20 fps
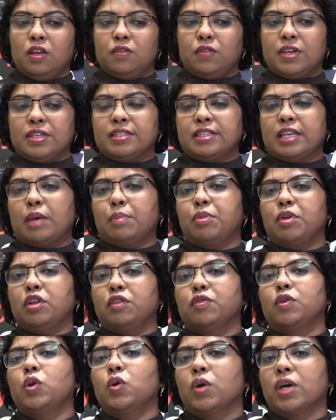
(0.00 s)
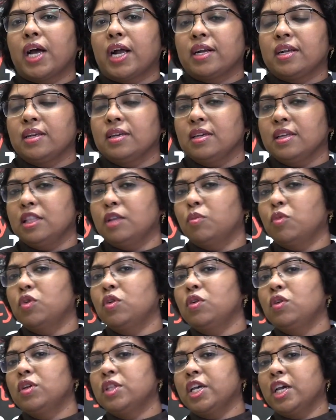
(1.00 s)
For example, if you look at in the
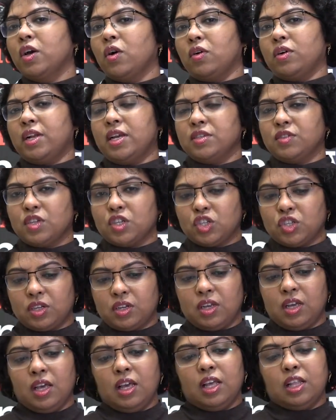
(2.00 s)
monolithic organization,